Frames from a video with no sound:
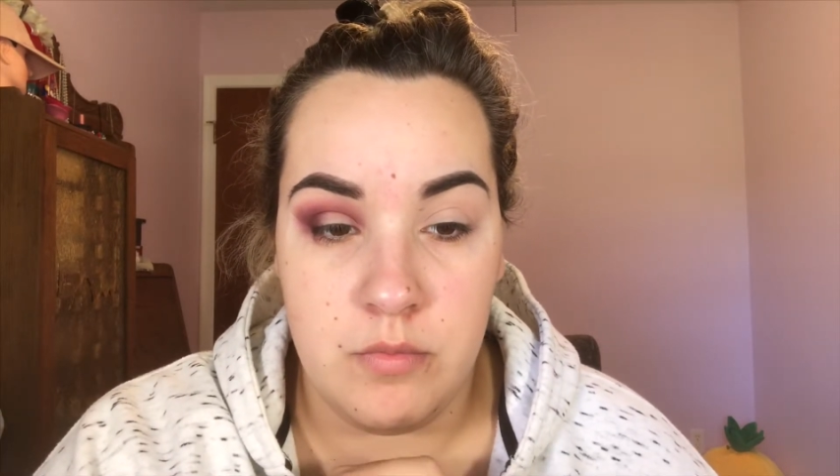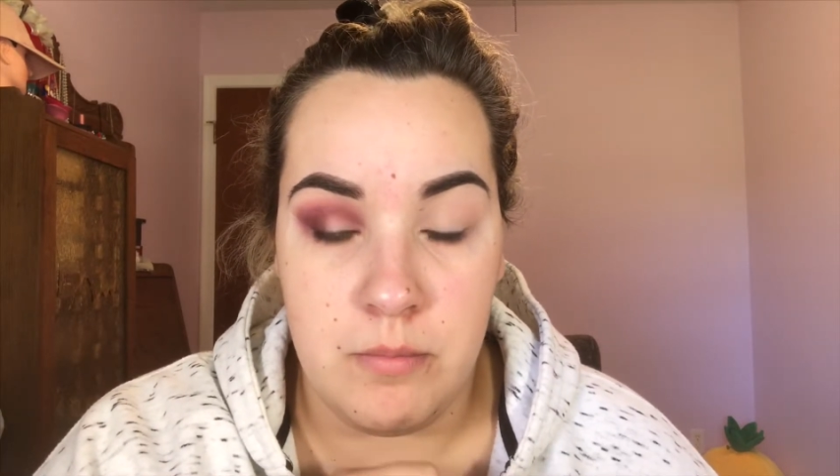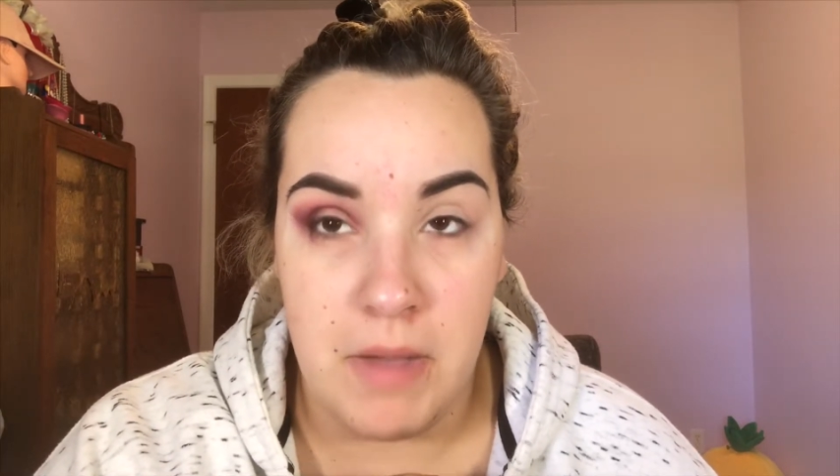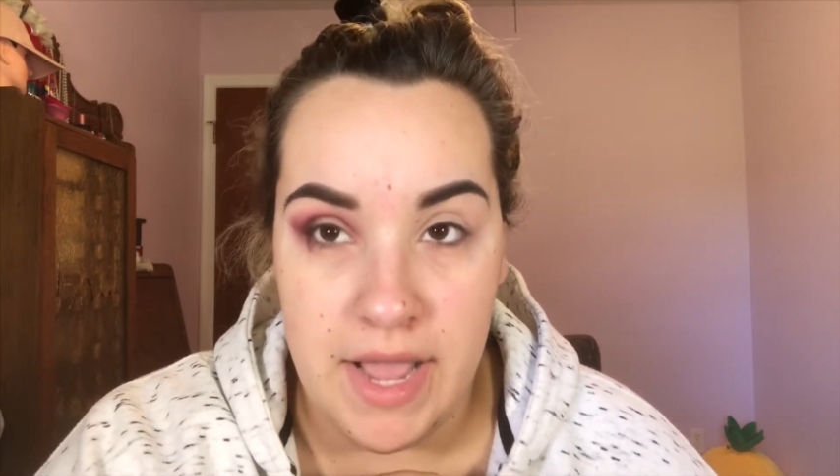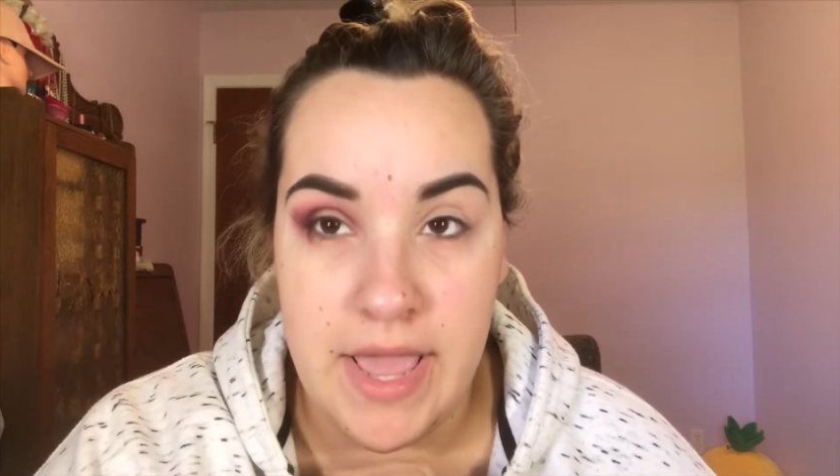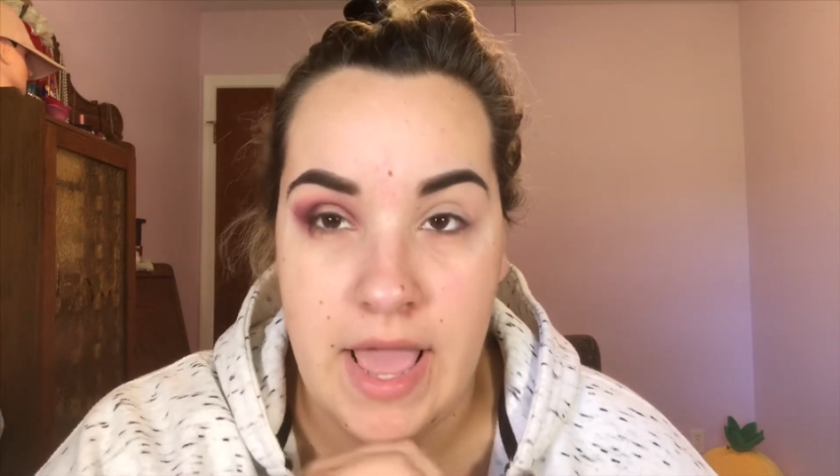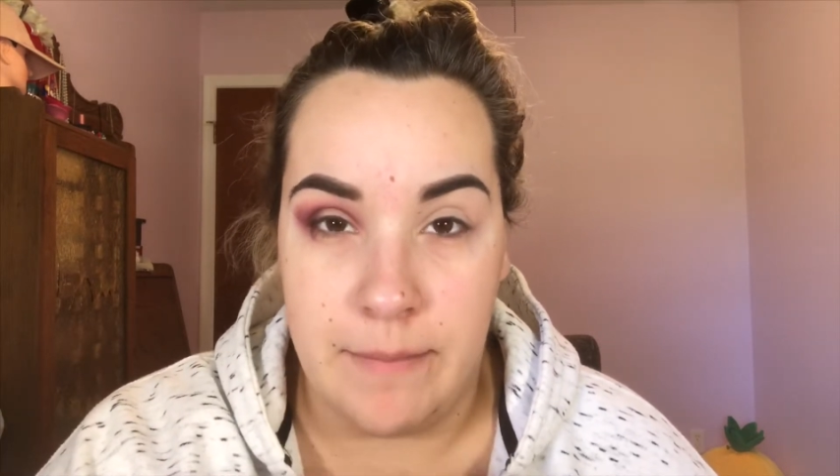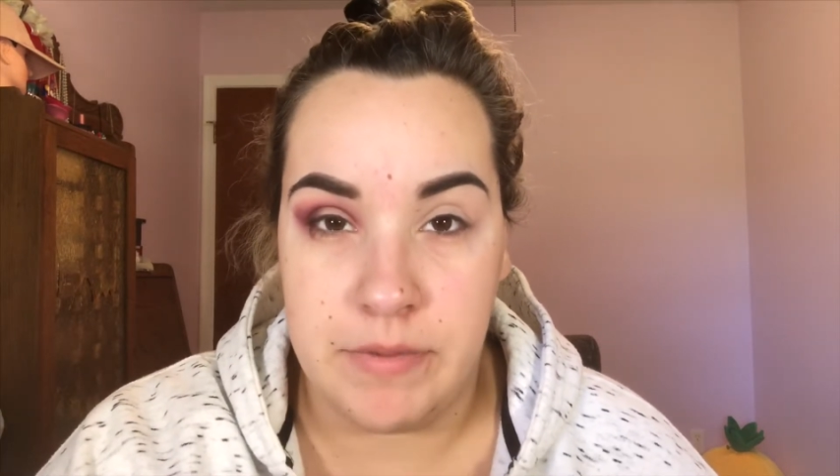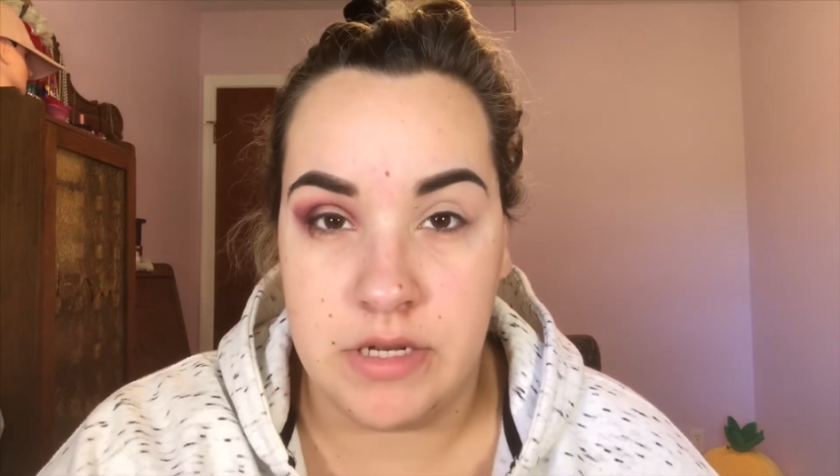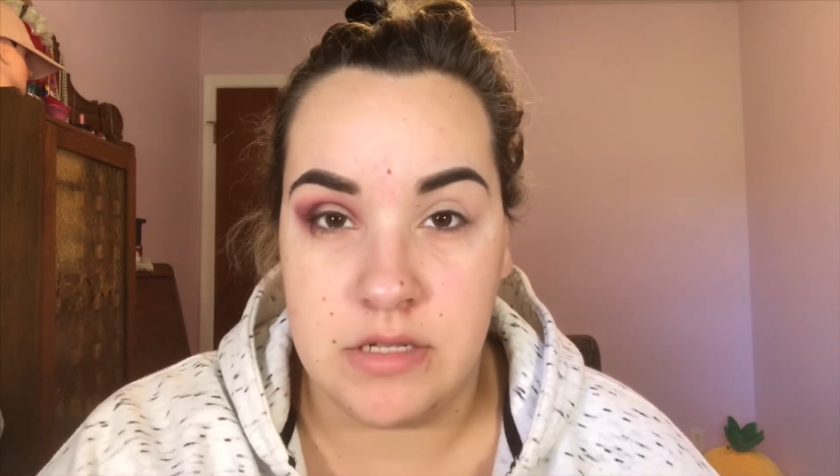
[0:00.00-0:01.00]
my
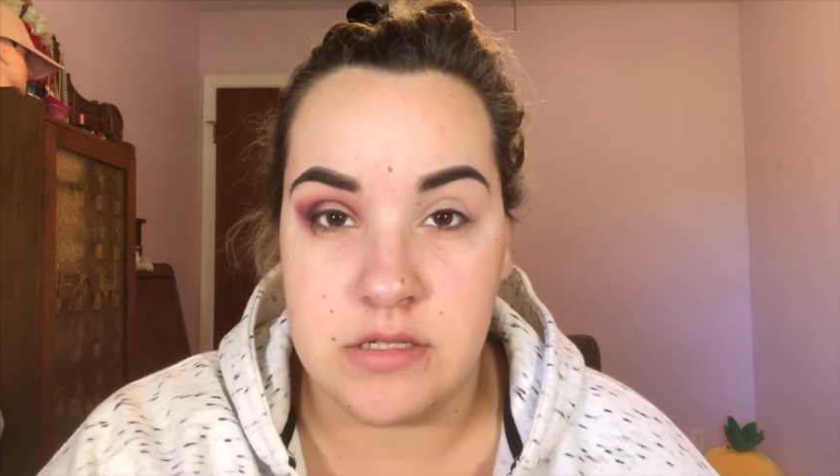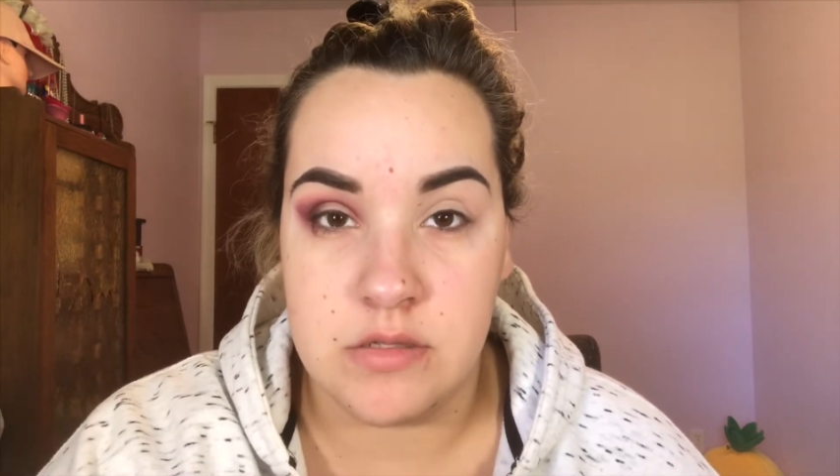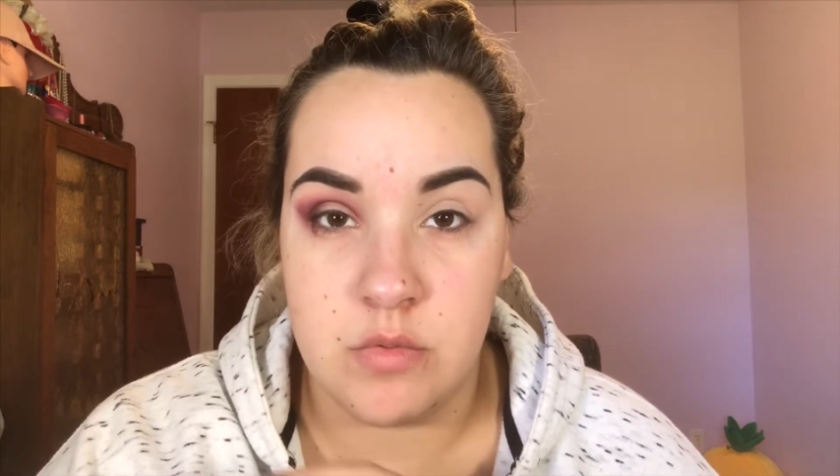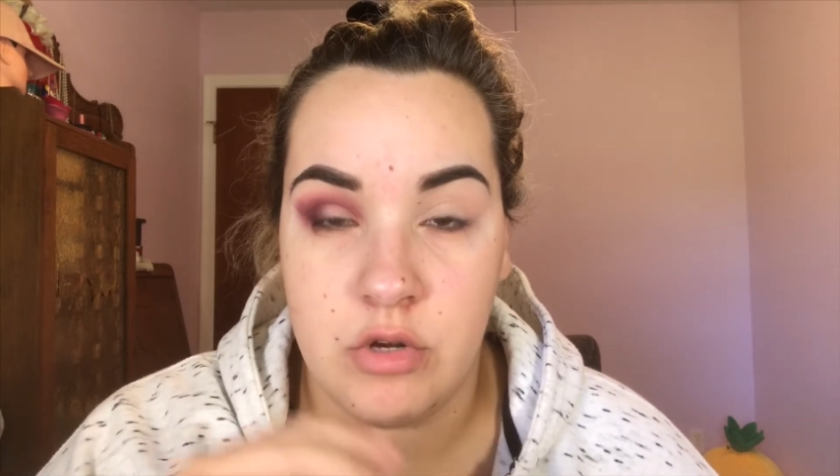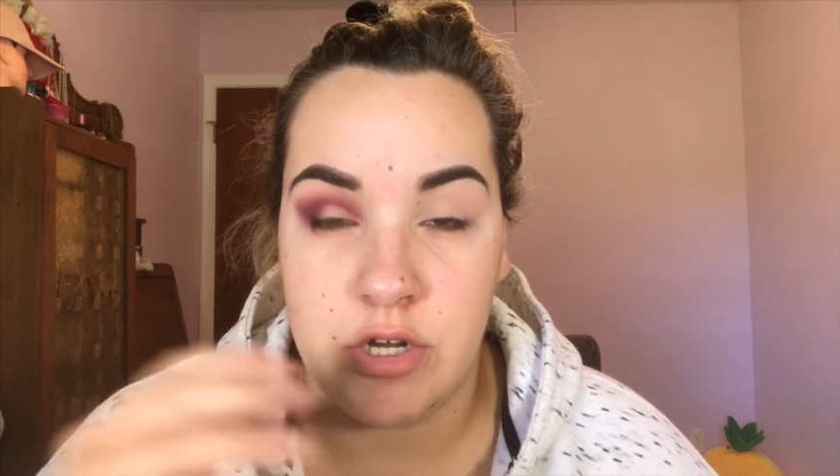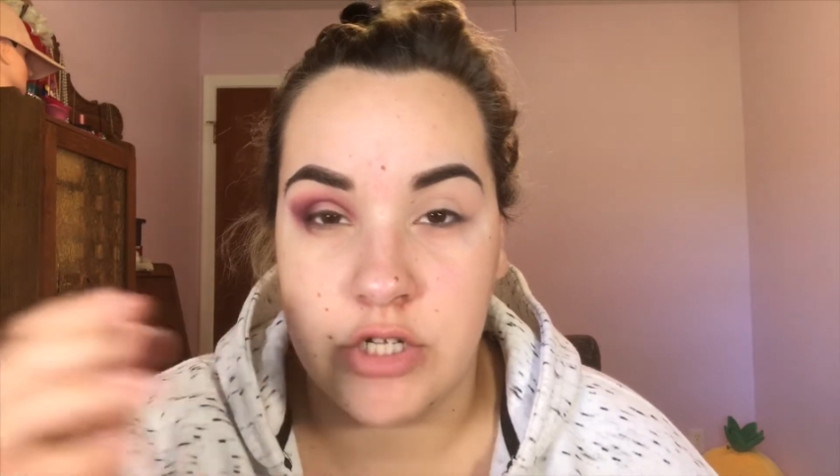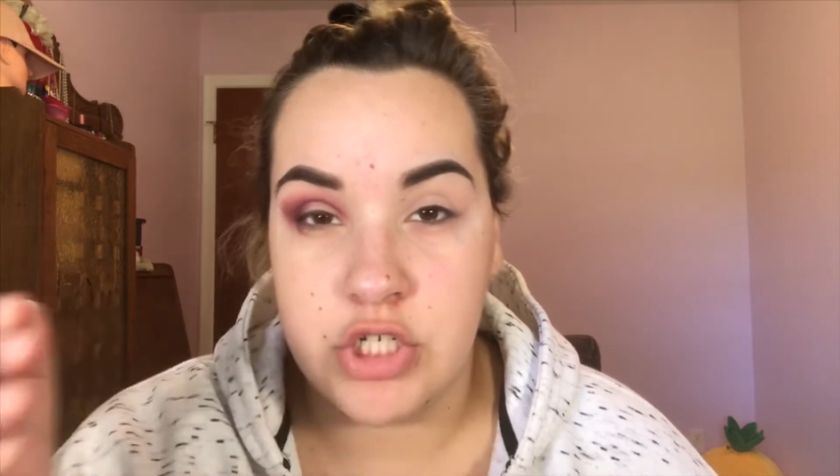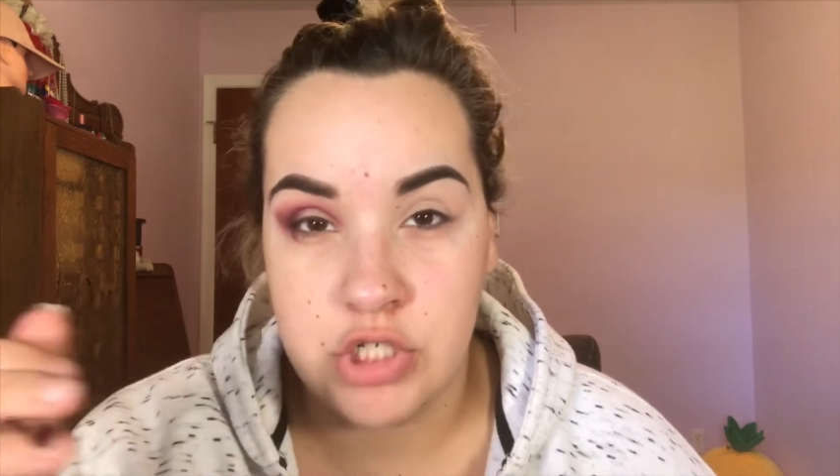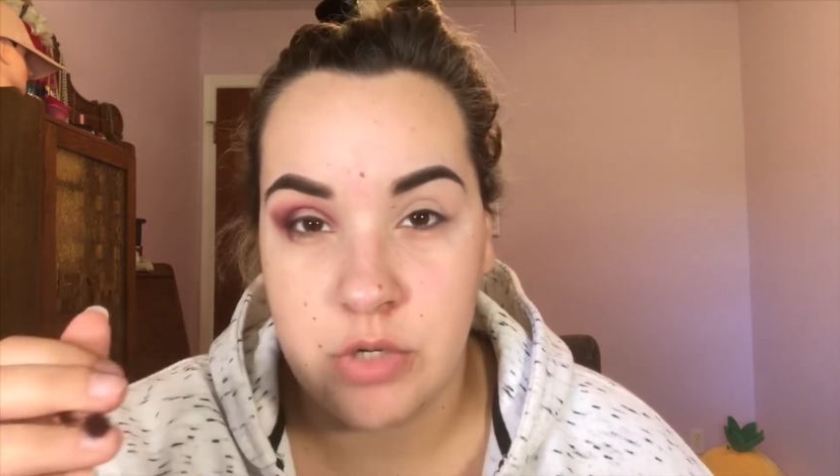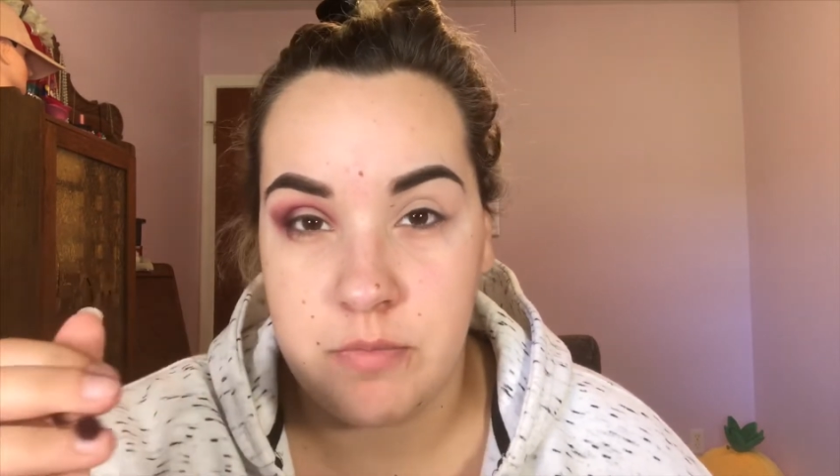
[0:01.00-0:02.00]
happiness where it
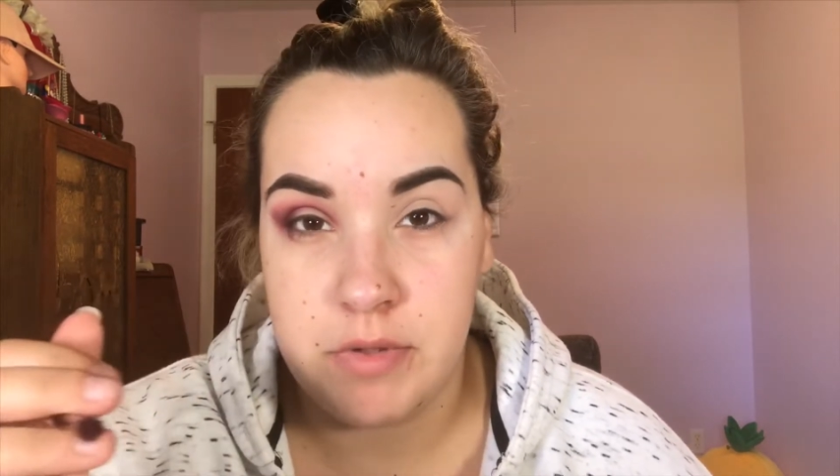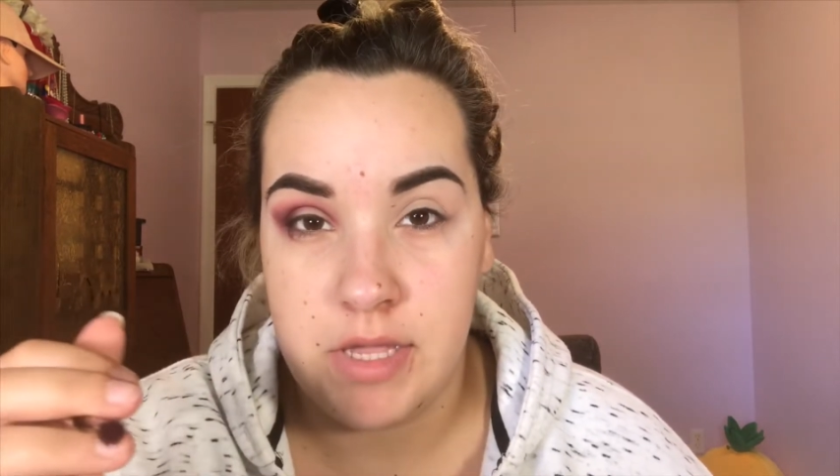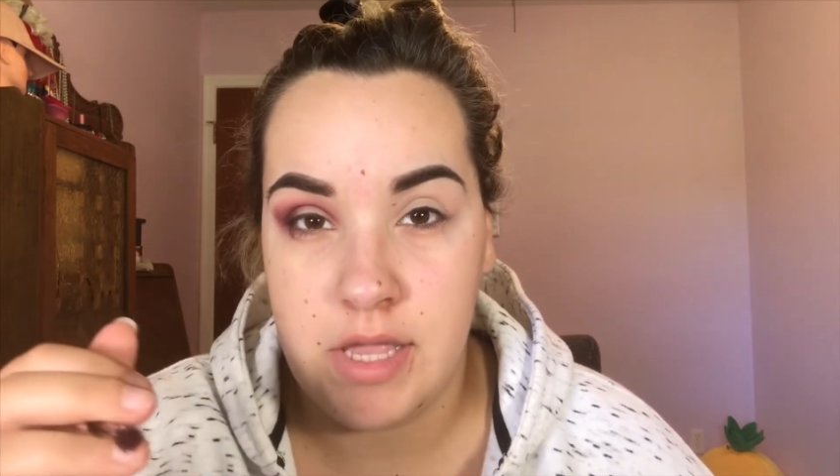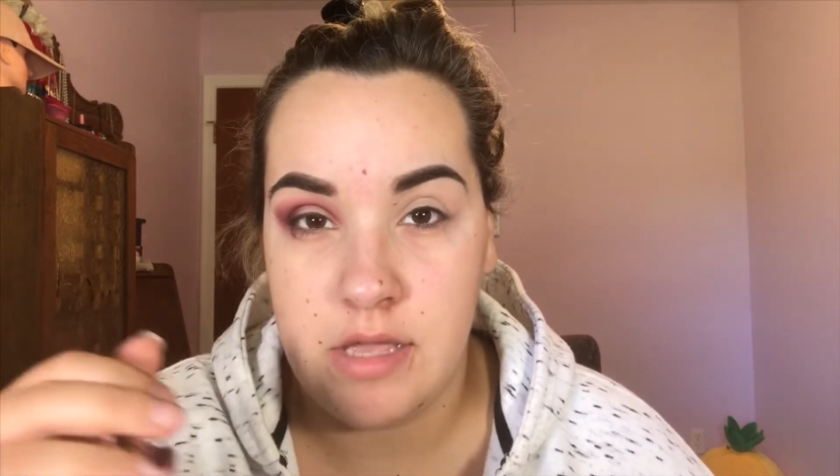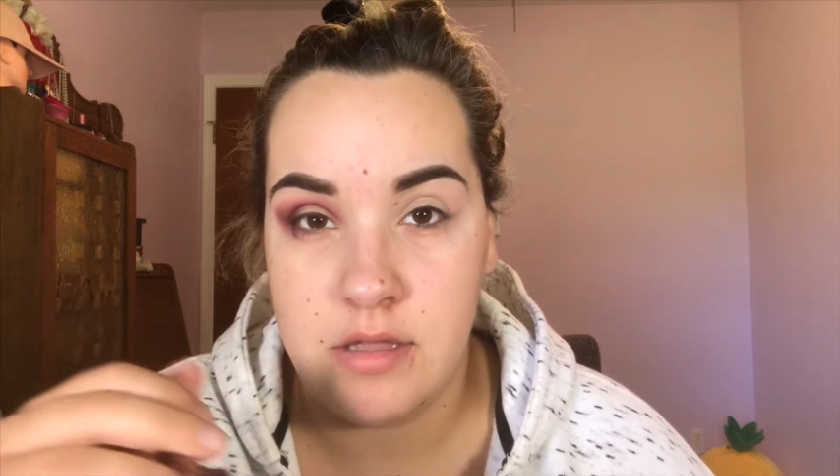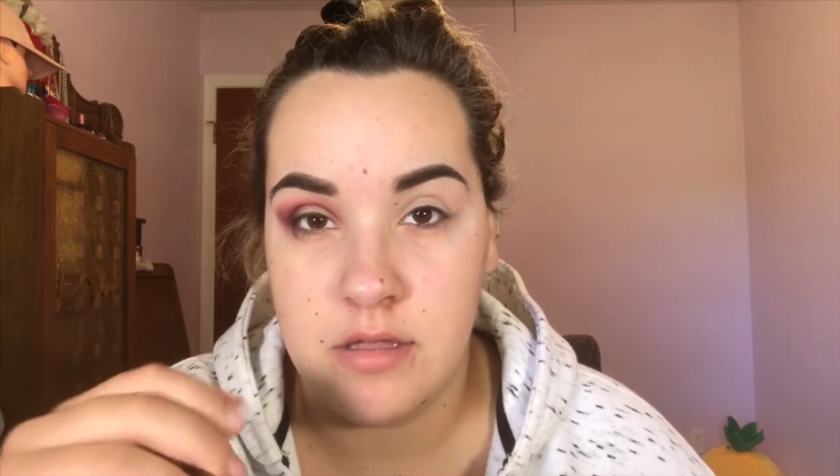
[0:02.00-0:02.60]
should be.